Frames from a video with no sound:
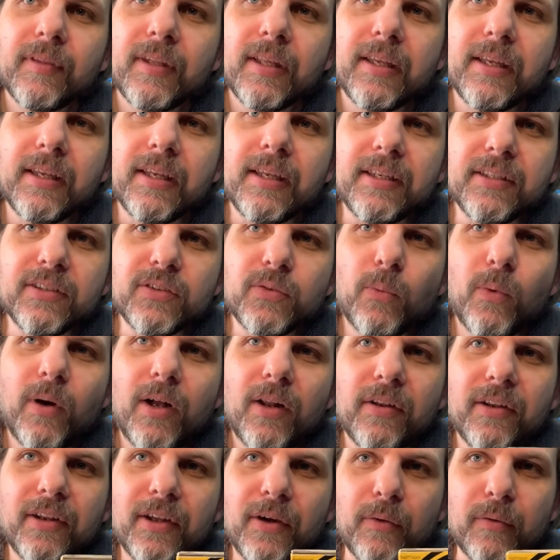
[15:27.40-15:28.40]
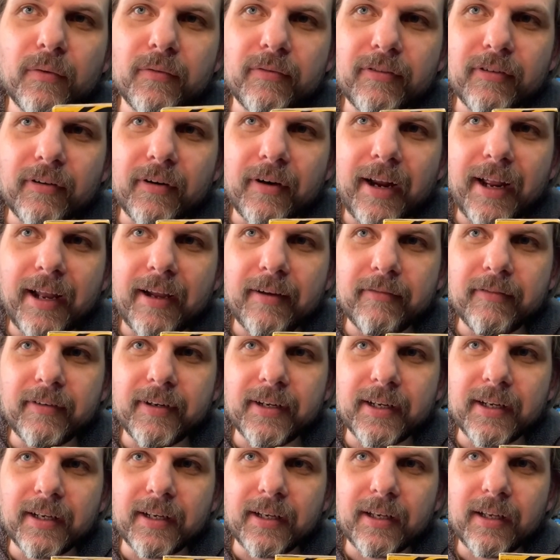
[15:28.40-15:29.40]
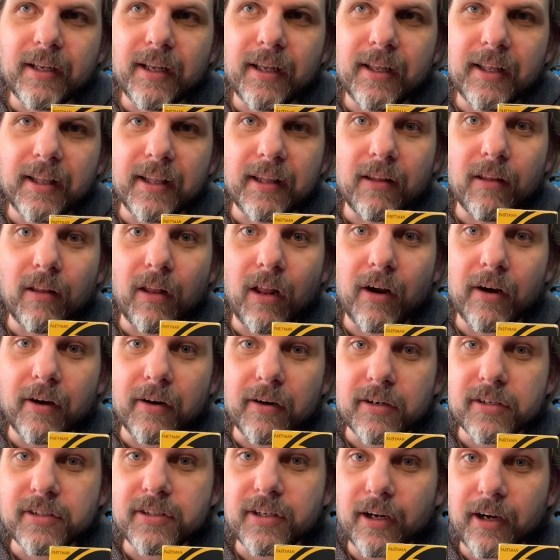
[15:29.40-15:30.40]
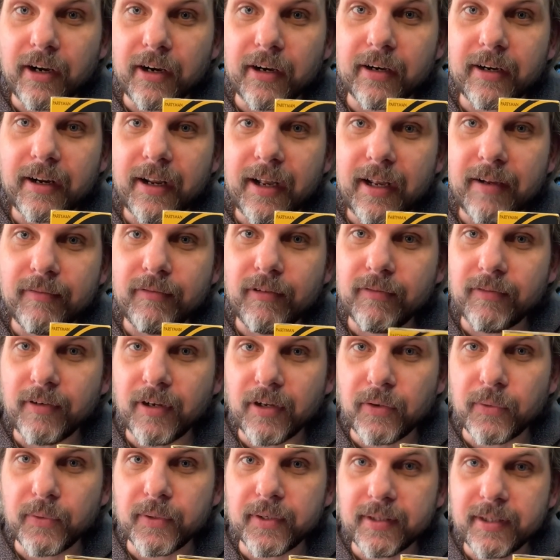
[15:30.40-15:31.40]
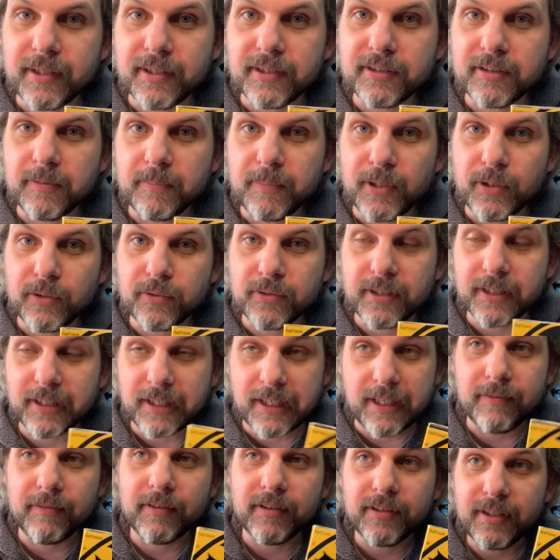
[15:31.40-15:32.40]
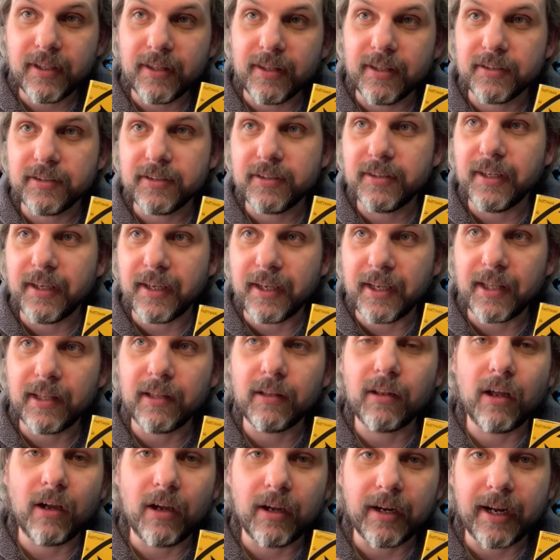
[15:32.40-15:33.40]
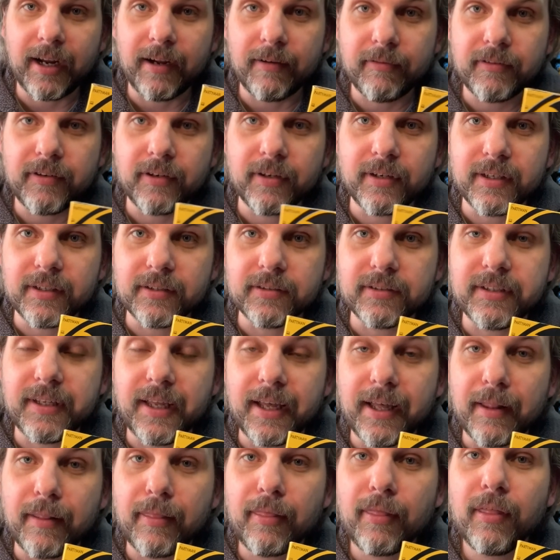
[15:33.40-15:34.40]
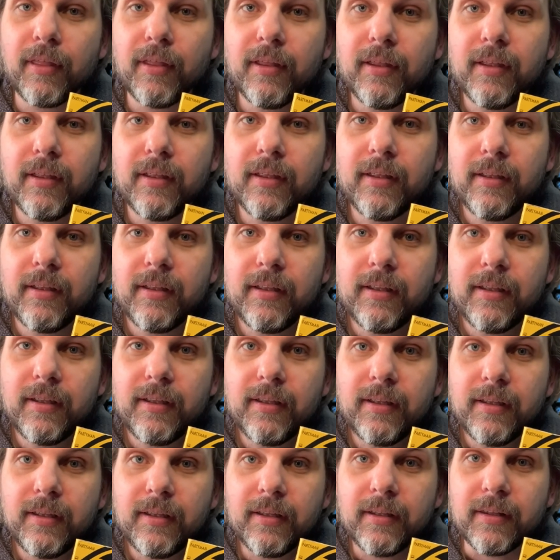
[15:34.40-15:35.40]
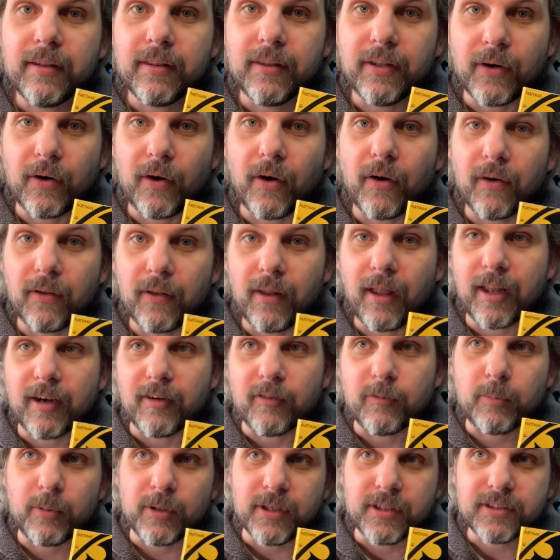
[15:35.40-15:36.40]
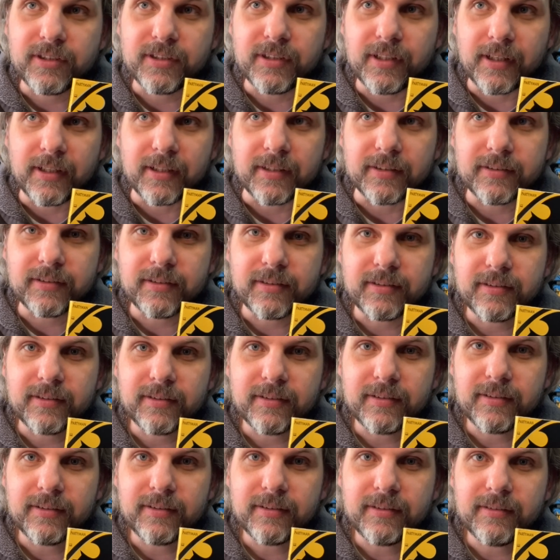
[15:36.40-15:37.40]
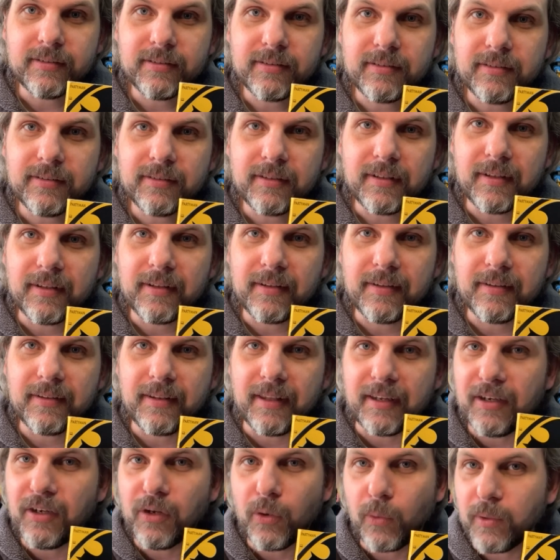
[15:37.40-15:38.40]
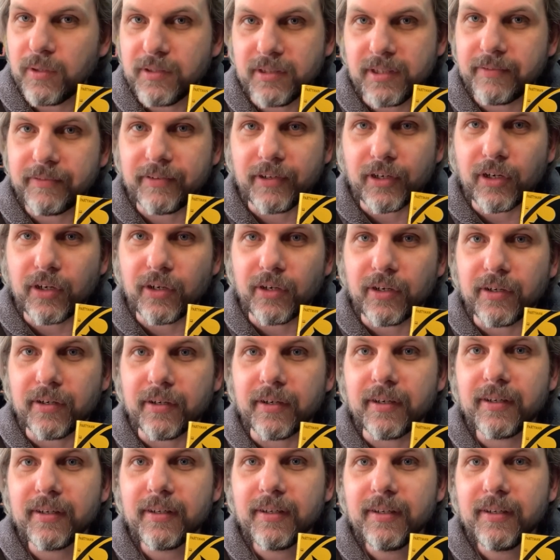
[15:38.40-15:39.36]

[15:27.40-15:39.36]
He's well known for having a large archive of unreleased music. Even to this day, long after his death, there are a lot of Prince songs that no one's ever heard.